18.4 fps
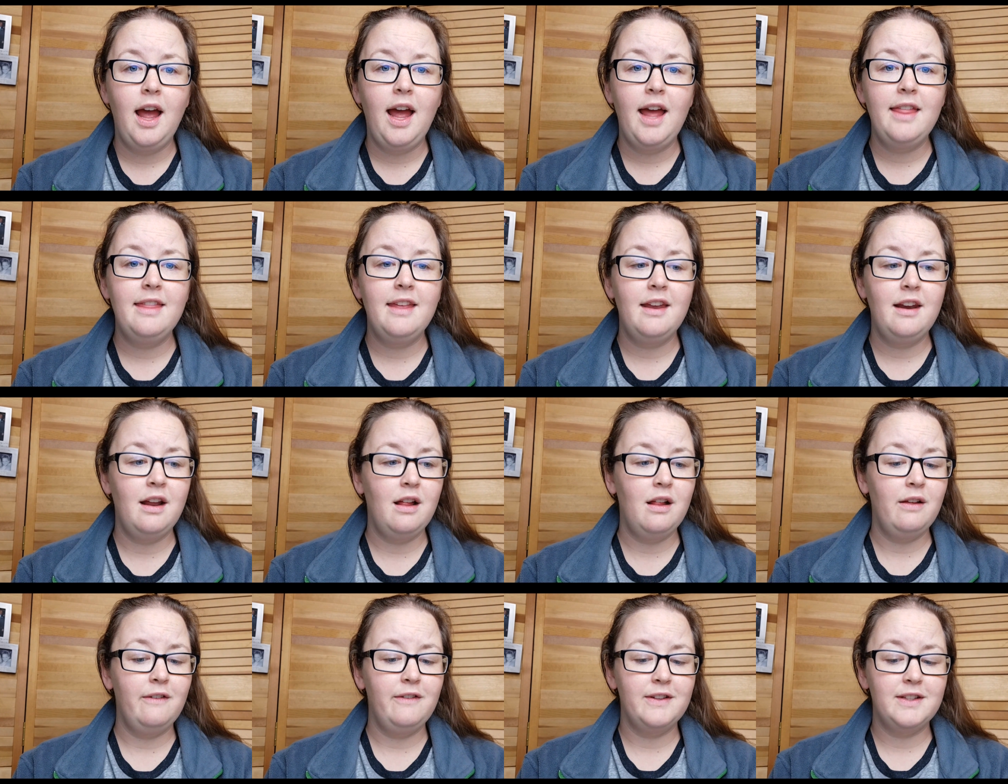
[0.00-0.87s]
and then
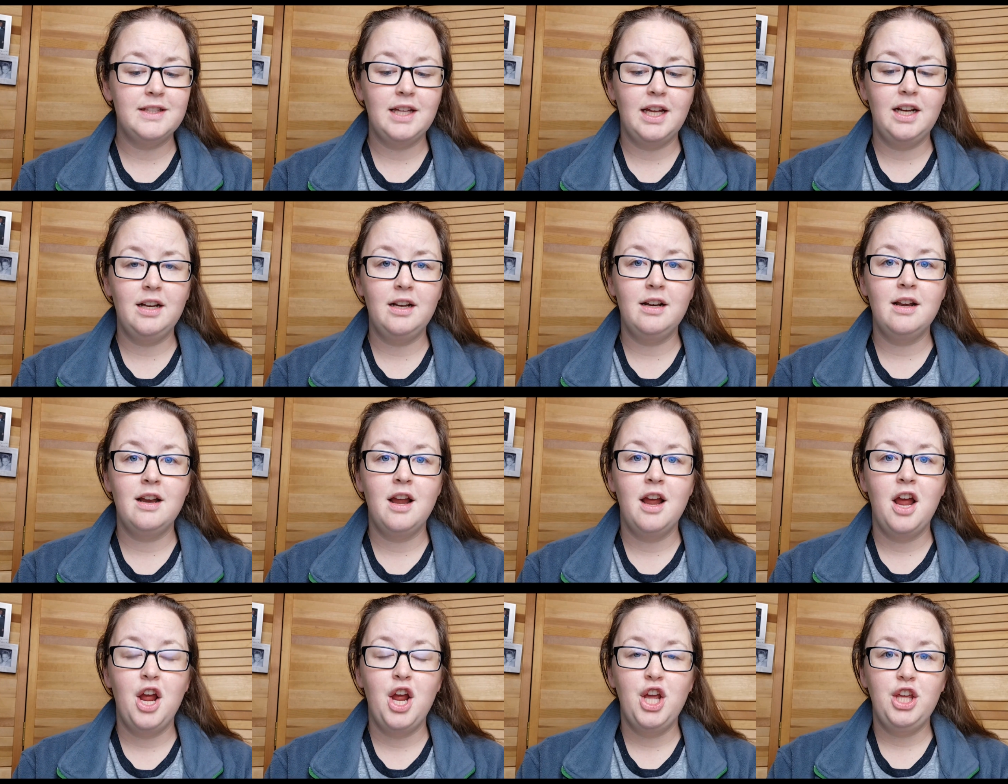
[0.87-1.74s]
all of a sudden
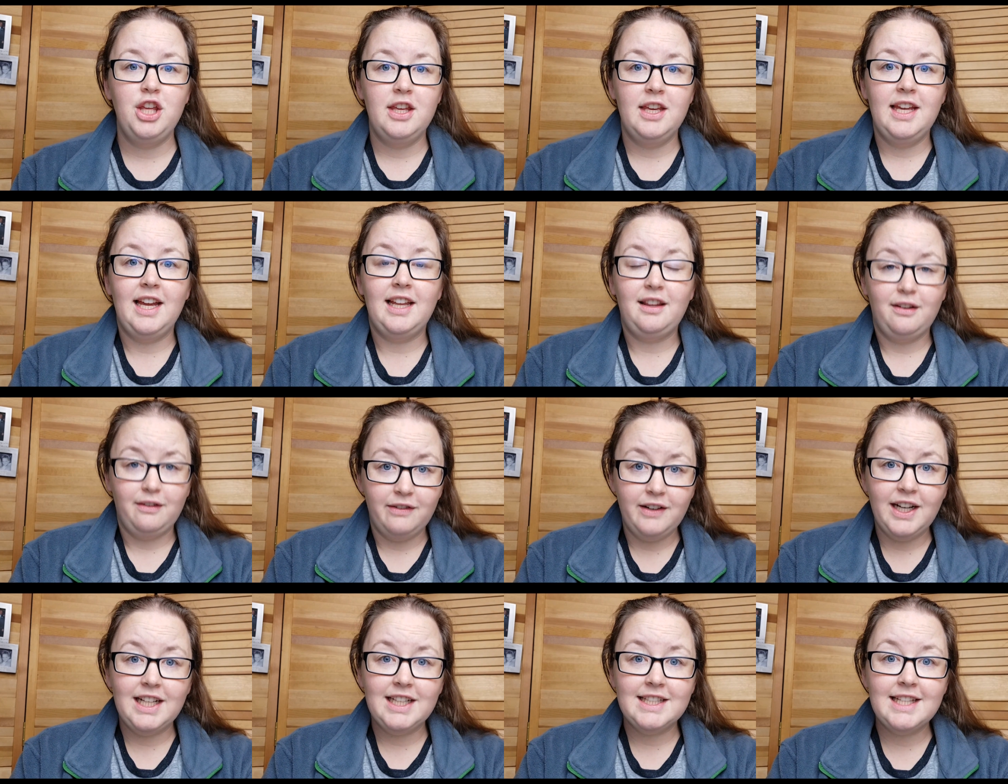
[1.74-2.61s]
you get the
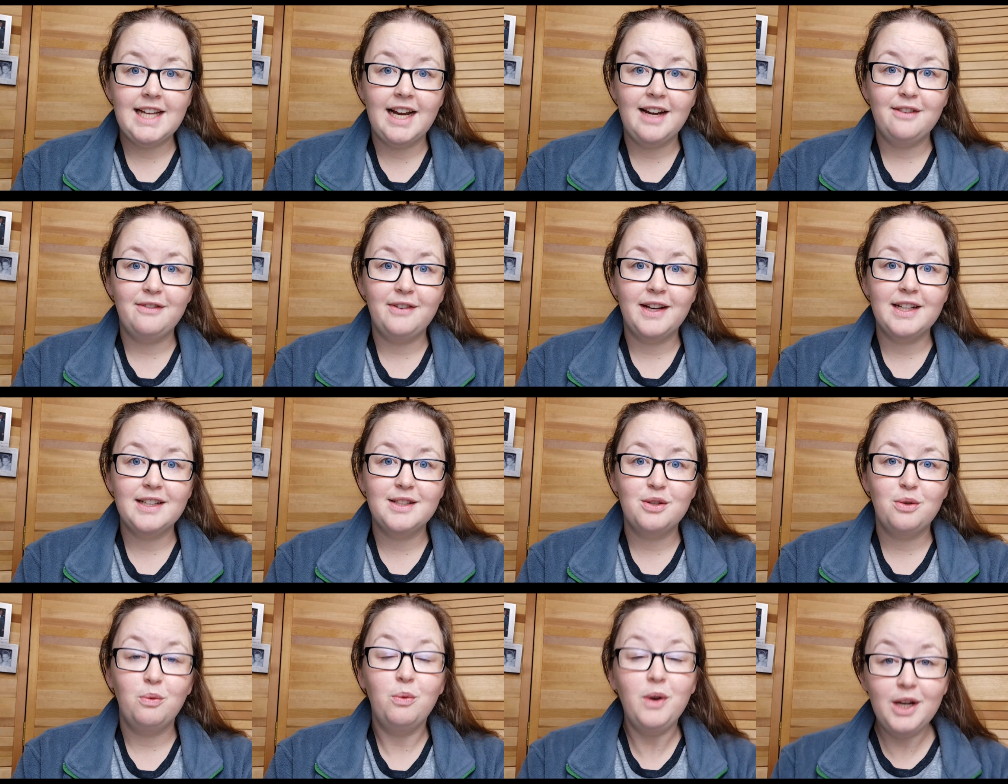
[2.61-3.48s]
freaking side
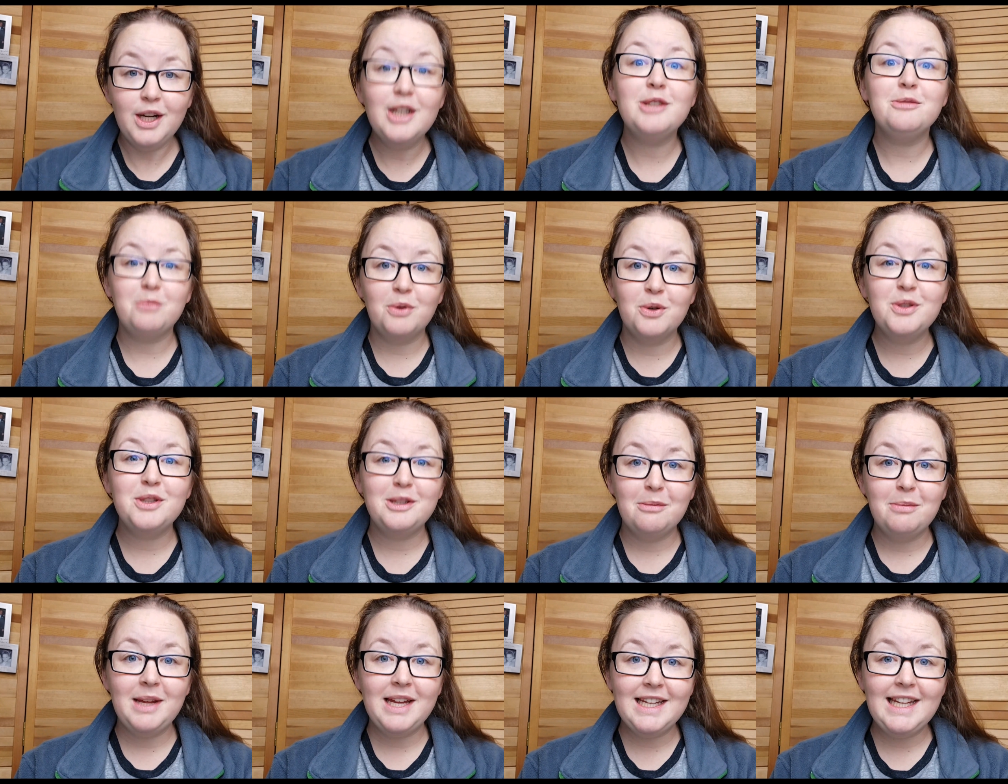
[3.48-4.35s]
effects when you're supposed to
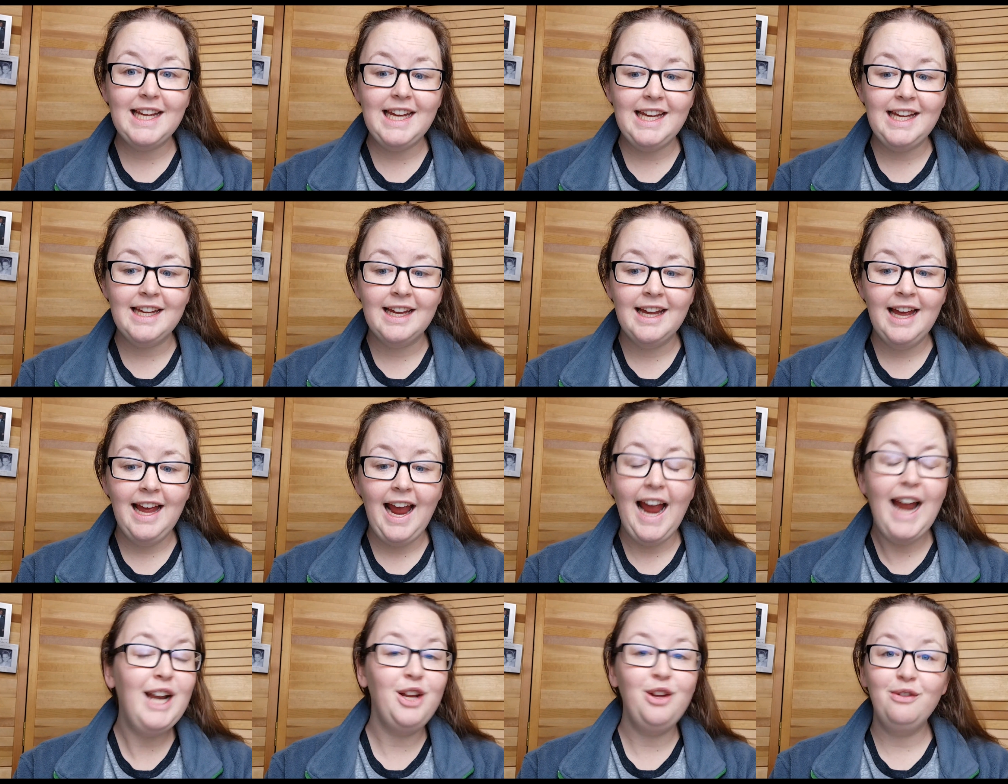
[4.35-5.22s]
BD
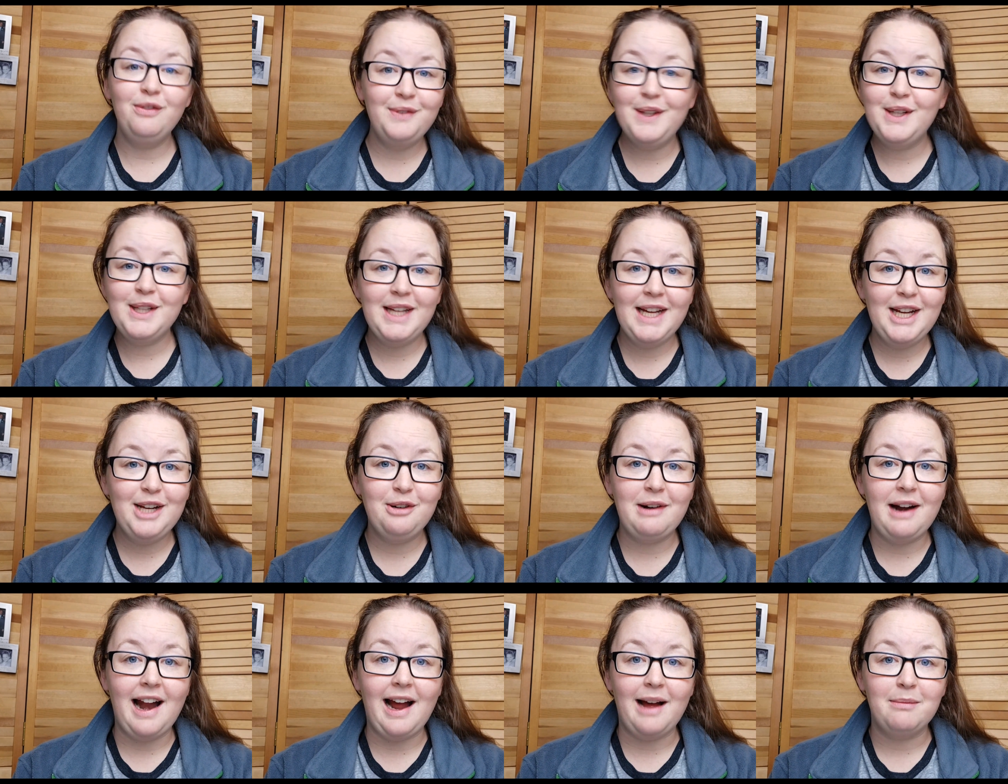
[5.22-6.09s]
and you feel like
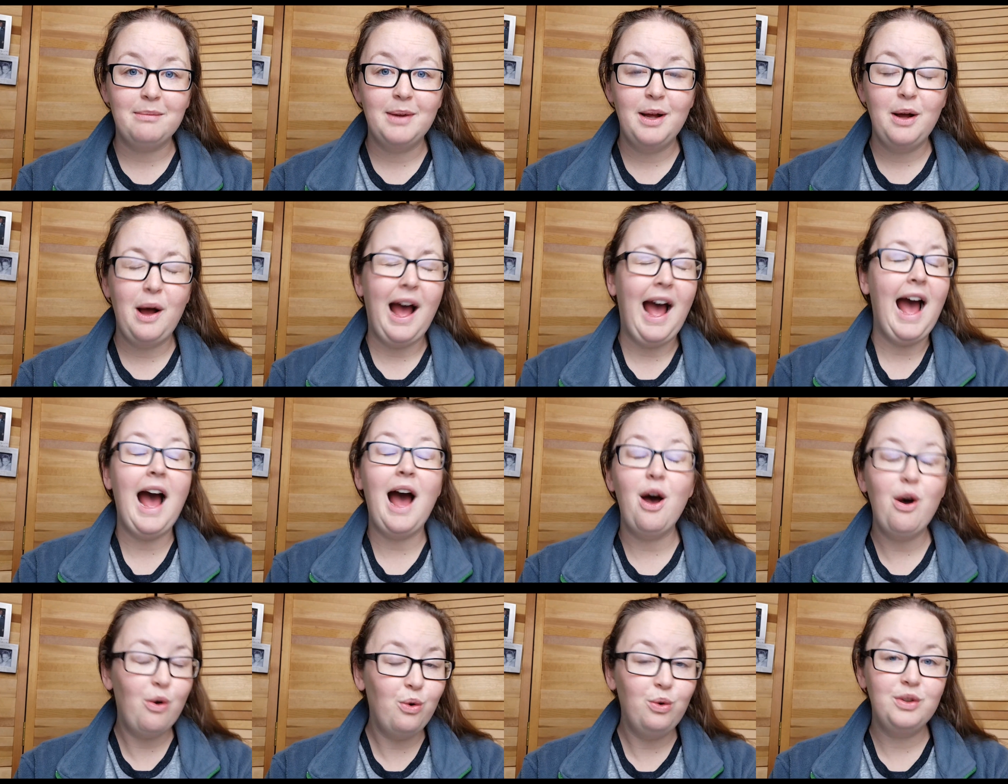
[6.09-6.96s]
crap.
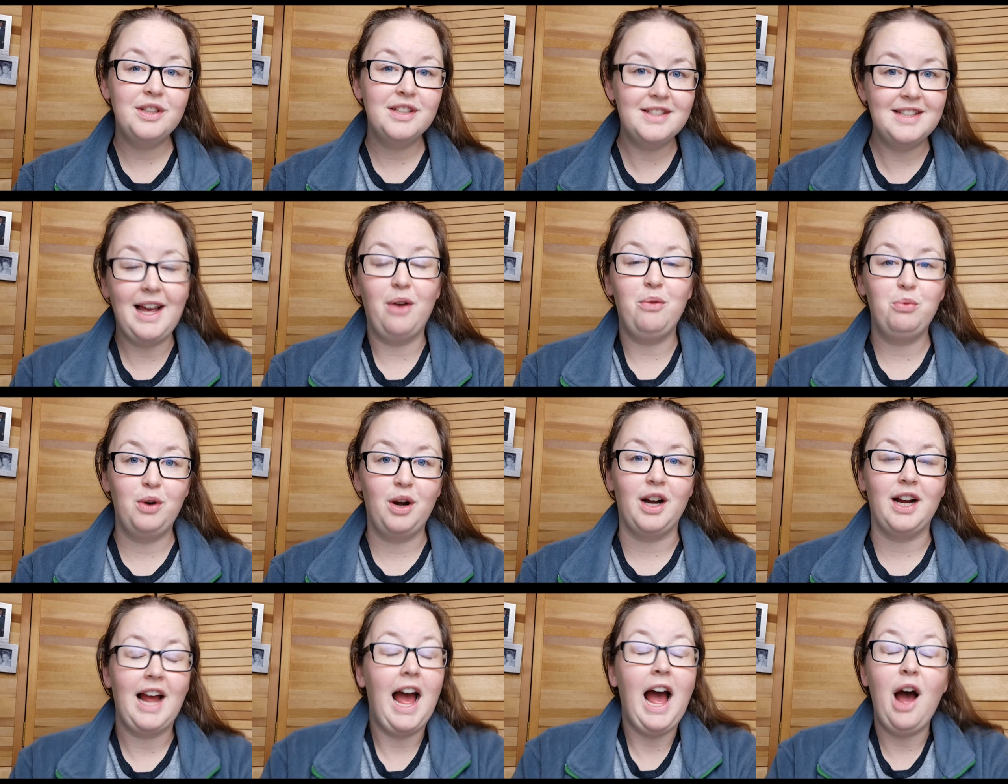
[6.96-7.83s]
How does that
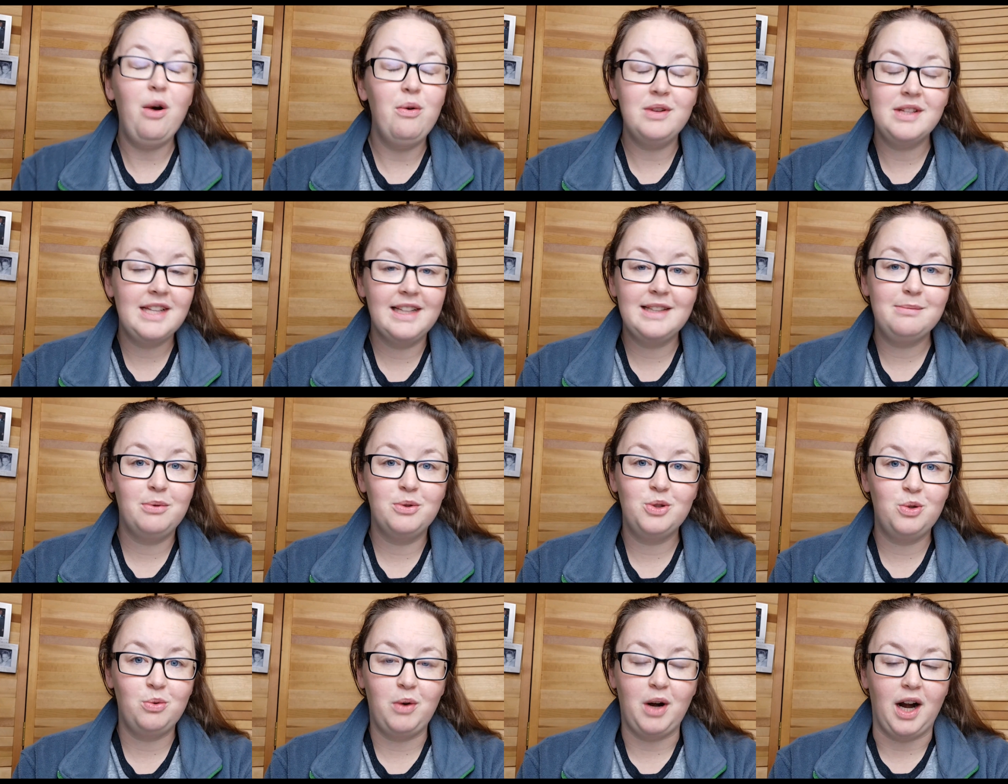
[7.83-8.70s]
work? How is that
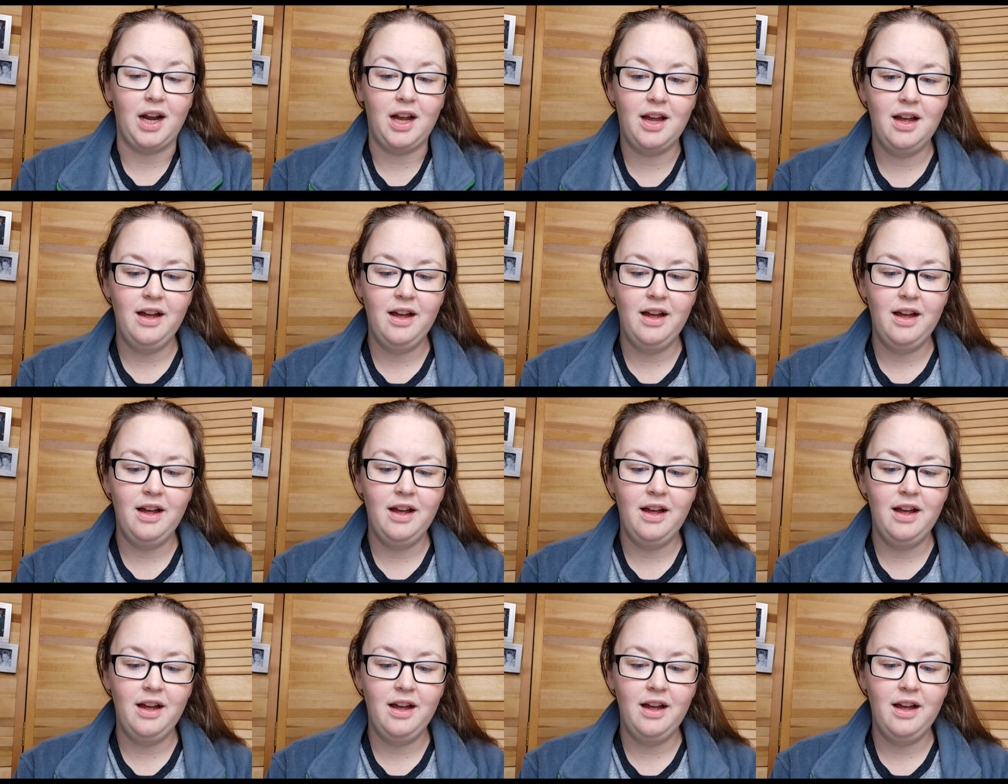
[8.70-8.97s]
supposed to work?